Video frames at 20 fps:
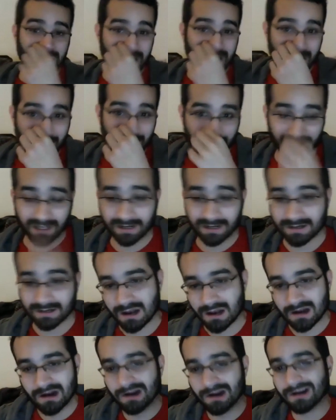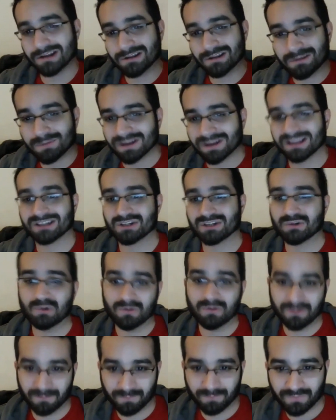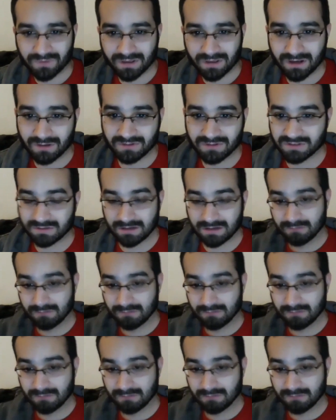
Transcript: kind of be like, all right, you can pick like two of them. And I would just like,